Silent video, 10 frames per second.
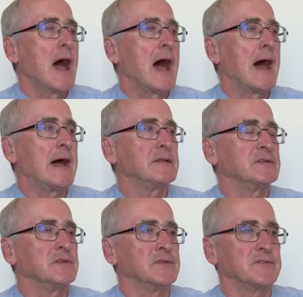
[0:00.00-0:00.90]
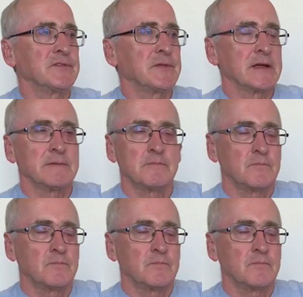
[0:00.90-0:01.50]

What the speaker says: and they